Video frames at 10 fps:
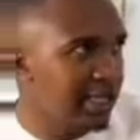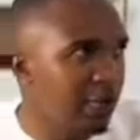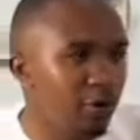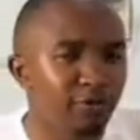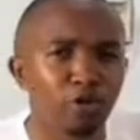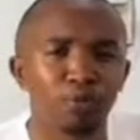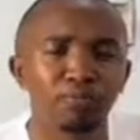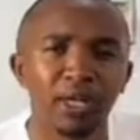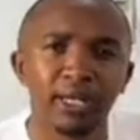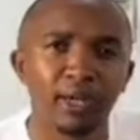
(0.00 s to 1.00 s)
You have
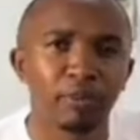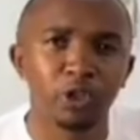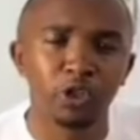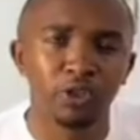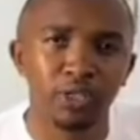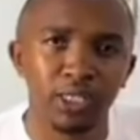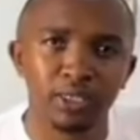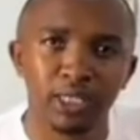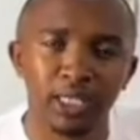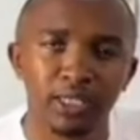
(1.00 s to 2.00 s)
complained about all these
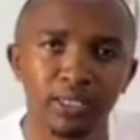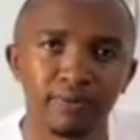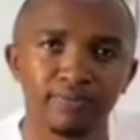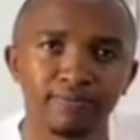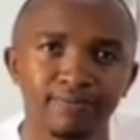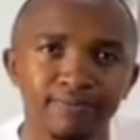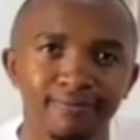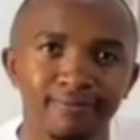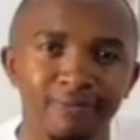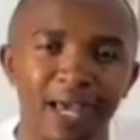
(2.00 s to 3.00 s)
things.
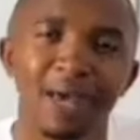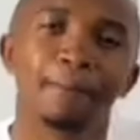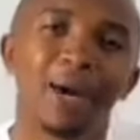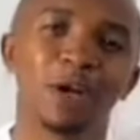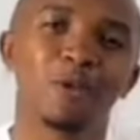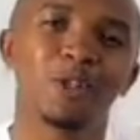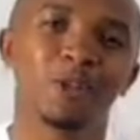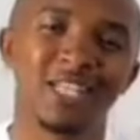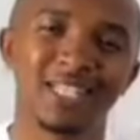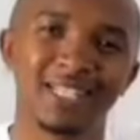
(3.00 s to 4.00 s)
My
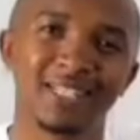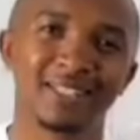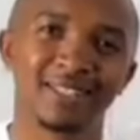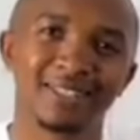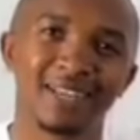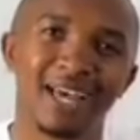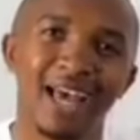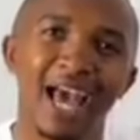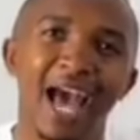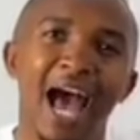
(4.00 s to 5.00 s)
question is this.
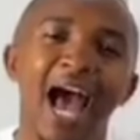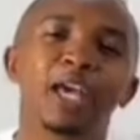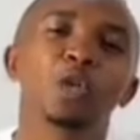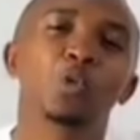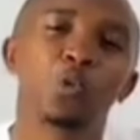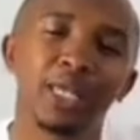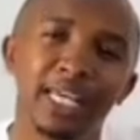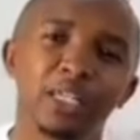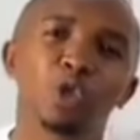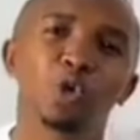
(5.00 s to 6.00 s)
Are you
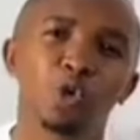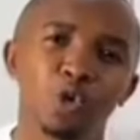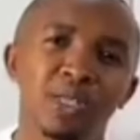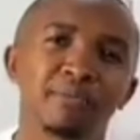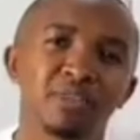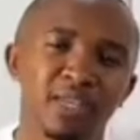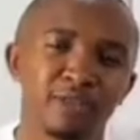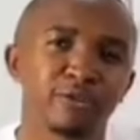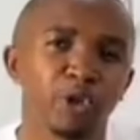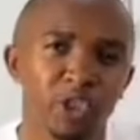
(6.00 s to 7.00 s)
willing to do something
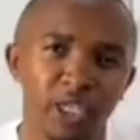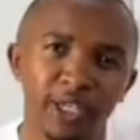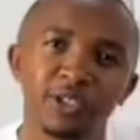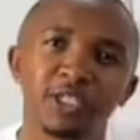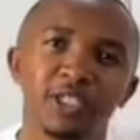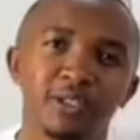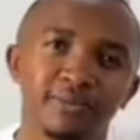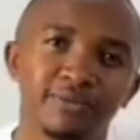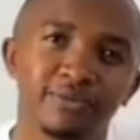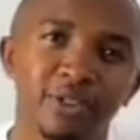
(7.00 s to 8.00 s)
for change?
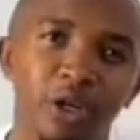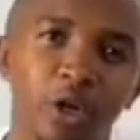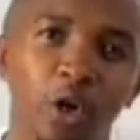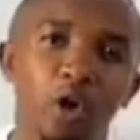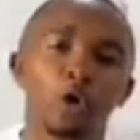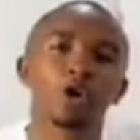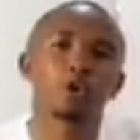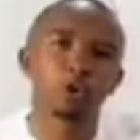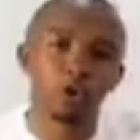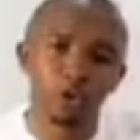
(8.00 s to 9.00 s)
Or
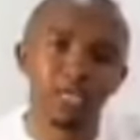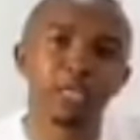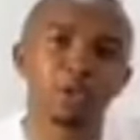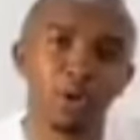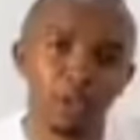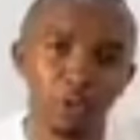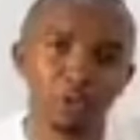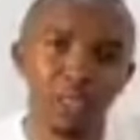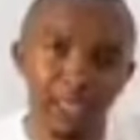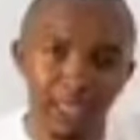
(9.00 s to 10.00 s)
do you just want to
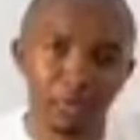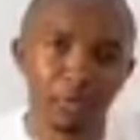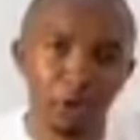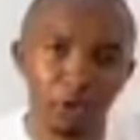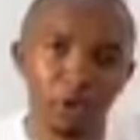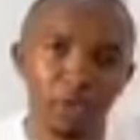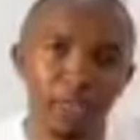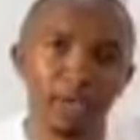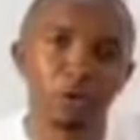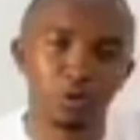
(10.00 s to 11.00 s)
be a keyboard
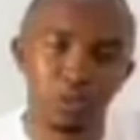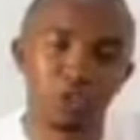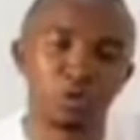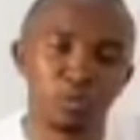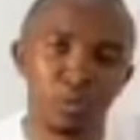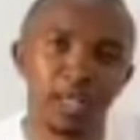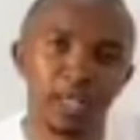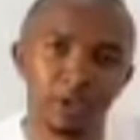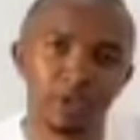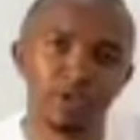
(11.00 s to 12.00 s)
warrior always
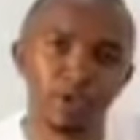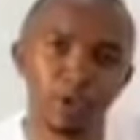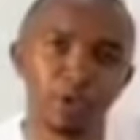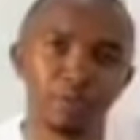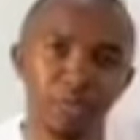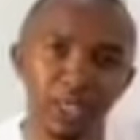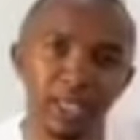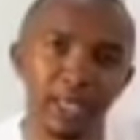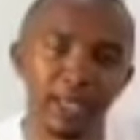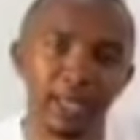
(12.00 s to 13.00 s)
complaining on social
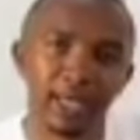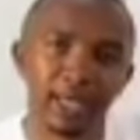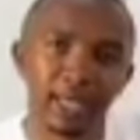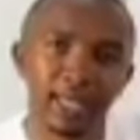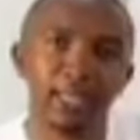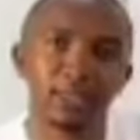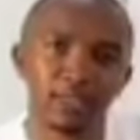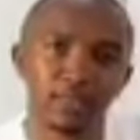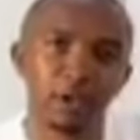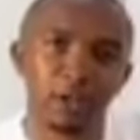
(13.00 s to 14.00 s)
media and in
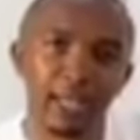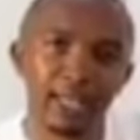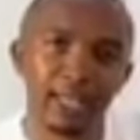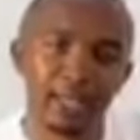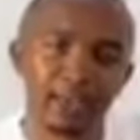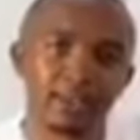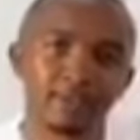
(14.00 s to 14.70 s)
small gatherings?